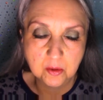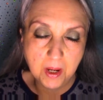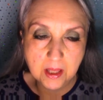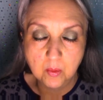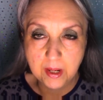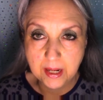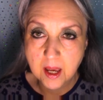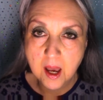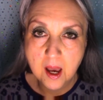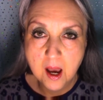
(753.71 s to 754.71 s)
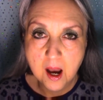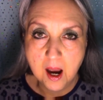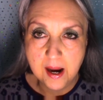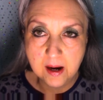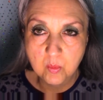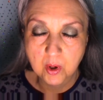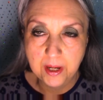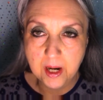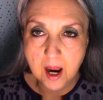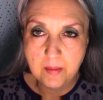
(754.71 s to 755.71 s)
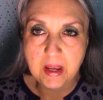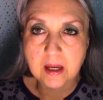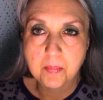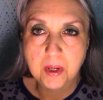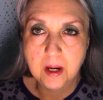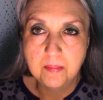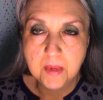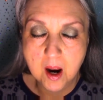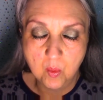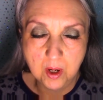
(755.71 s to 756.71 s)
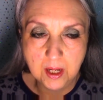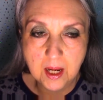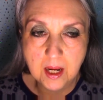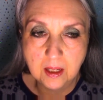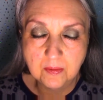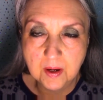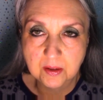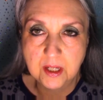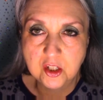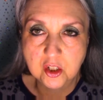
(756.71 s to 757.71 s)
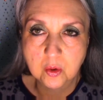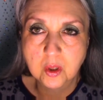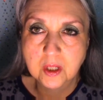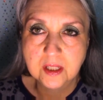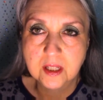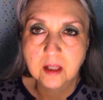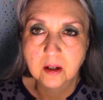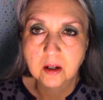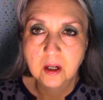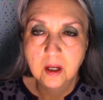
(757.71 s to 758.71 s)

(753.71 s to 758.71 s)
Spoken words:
And by the way, I am wearing eye makeup, but I'm not wearing any foundation or concealer.